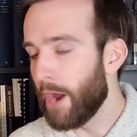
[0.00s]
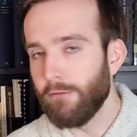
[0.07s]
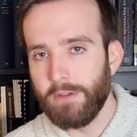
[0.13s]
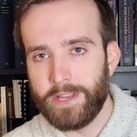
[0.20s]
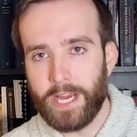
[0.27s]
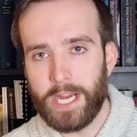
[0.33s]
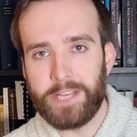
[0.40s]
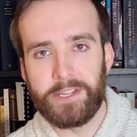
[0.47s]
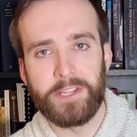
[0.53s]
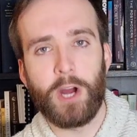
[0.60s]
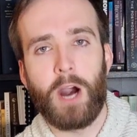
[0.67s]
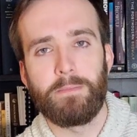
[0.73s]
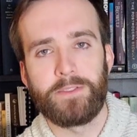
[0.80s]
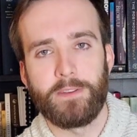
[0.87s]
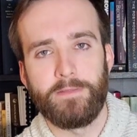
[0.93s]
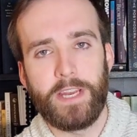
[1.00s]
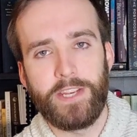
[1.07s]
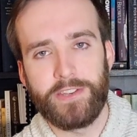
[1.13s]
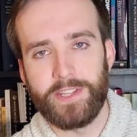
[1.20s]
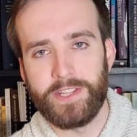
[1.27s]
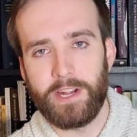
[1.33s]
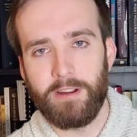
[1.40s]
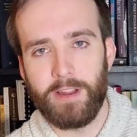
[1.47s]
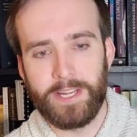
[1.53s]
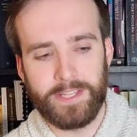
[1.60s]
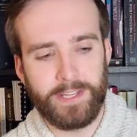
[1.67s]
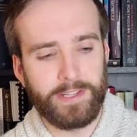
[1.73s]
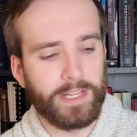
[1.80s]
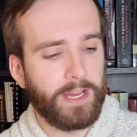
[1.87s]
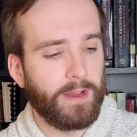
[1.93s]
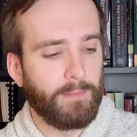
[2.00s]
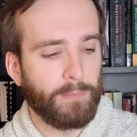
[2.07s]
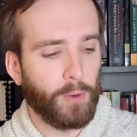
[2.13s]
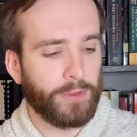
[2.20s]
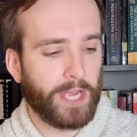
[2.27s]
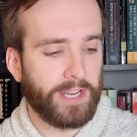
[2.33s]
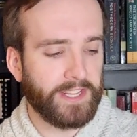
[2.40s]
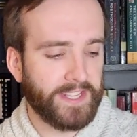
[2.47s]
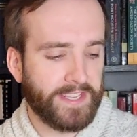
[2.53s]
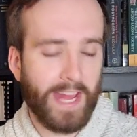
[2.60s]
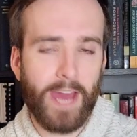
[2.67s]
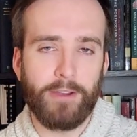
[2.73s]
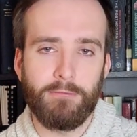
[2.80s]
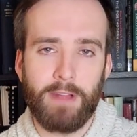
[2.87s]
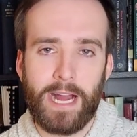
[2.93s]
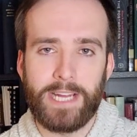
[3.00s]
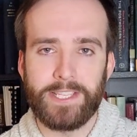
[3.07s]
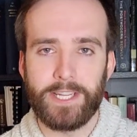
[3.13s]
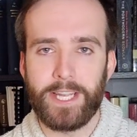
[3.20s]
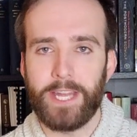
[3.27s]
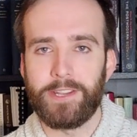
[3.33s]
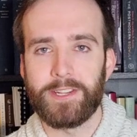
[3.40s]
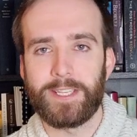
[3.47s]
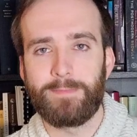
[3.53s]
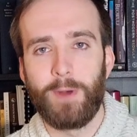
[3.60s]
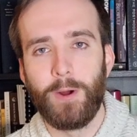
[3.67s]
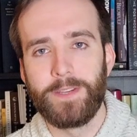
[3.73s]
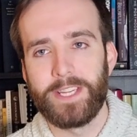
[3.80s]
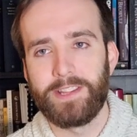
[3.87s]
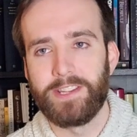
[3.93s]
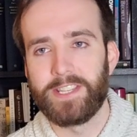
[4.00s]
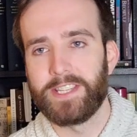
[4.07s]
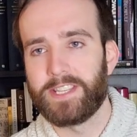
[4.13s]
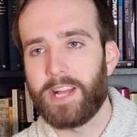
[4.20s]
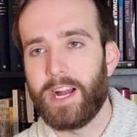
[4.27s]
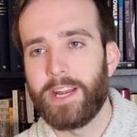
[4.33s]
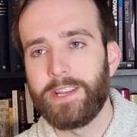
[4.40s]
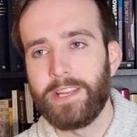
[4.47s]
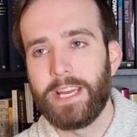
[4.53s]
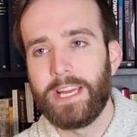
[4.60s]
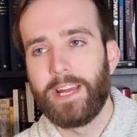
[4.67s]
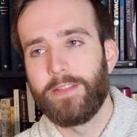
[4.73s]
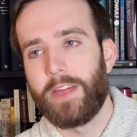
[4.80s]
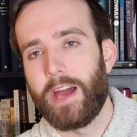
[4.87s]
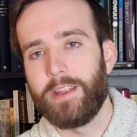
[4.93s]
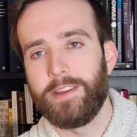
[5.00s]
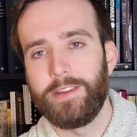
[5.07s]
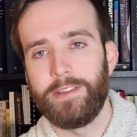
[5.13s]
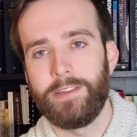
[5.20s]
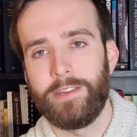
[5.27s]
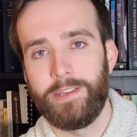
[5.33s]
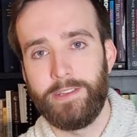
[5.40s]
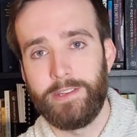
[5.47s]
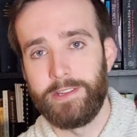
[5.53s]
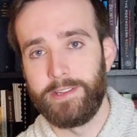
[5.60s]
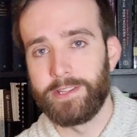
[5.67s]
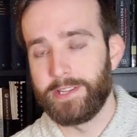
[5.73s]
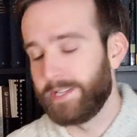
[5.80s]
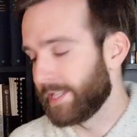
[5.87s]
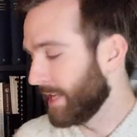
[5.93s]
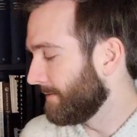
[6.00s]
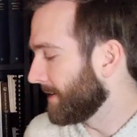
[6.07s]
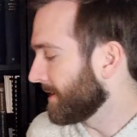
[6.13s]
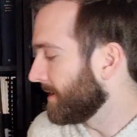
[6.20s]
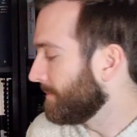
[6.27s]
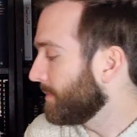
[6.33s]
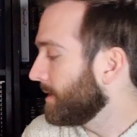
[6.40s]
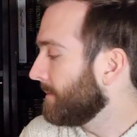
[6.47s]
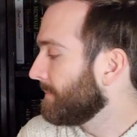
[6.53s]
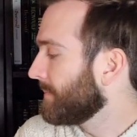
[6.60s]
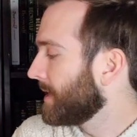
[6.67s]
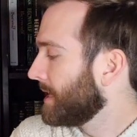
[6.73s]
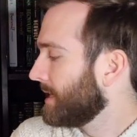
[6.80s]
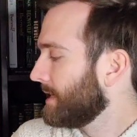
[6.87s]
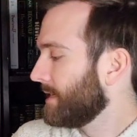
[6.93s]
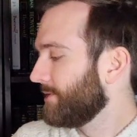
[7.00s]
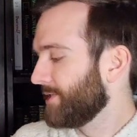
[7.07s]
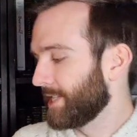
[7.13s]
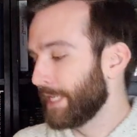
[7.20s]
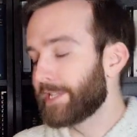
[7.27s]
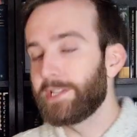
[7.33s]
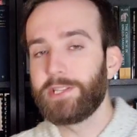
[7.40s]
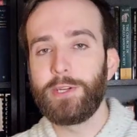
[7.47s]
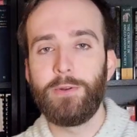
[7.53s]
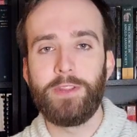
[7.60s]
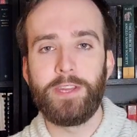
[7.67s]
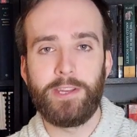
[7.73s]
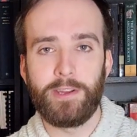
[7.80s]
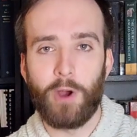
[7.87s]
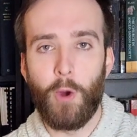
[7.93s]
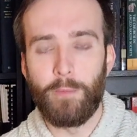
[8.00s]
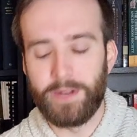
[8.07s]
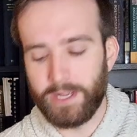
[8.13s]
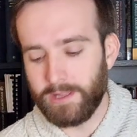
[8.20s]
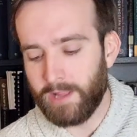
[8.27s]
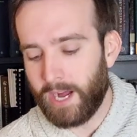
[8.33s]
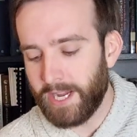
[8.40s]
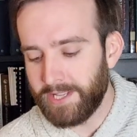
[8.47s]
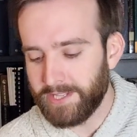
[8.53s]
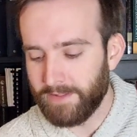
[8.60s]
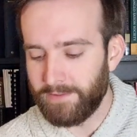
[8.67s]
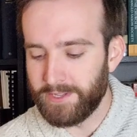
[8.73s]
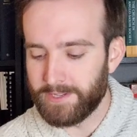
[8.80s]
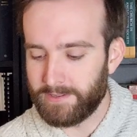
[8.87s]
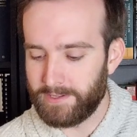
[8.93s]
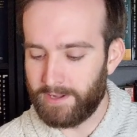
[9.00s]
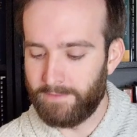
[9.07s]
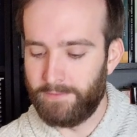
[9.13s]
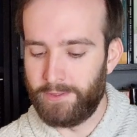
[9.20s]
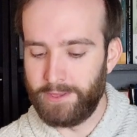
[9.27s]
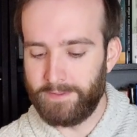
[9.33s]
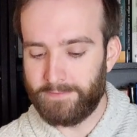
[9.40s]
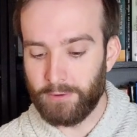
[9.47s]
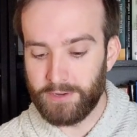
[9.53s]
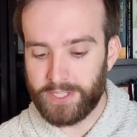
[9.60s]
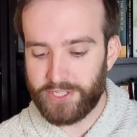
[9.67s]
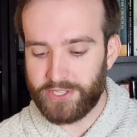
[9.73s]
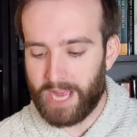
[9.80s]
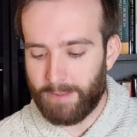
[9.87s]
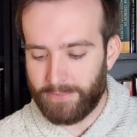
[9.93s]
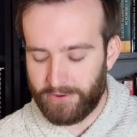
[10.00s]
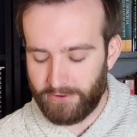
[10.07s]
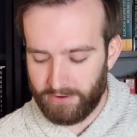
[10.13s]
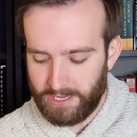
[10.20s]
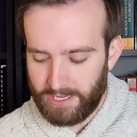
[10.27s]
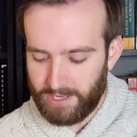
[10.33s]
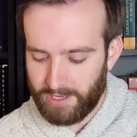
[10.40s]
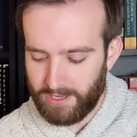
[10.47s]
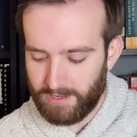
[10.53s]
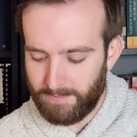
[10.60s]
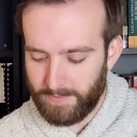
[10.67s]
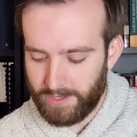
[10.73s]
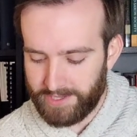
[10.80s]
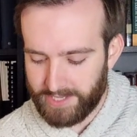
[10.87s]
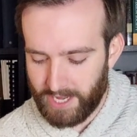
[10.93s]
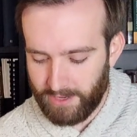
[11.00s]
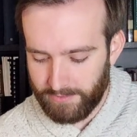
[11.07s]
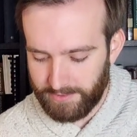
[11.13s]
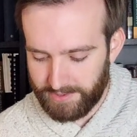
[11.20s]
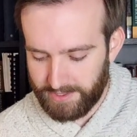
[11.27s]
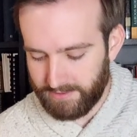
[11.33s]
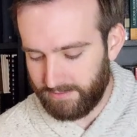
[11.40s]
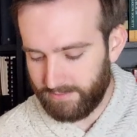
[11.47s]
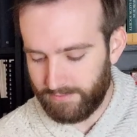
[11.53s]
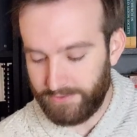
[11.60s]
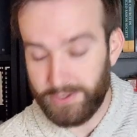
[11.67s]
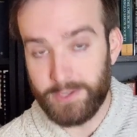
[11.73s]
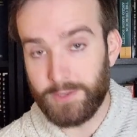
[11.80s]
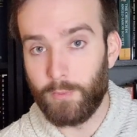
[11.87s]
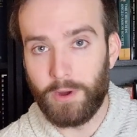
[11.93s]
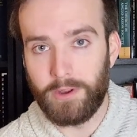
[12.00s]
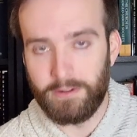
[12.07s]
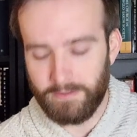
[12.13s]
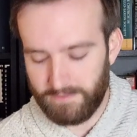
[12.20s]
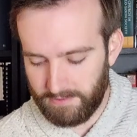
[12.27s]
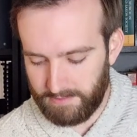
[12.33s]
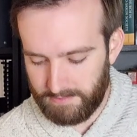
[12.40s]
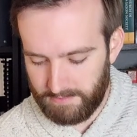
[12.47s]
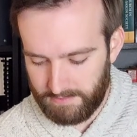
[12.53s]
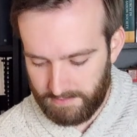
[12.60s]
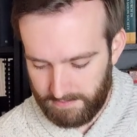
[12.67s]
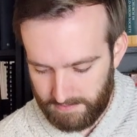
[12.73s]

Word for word: erudite his observations are, as he's both kind of satirizing and exposing the society that he, he he's he's living in. But just listen to the opening lines of this of the first chapter. Um, it sounds just wonderful.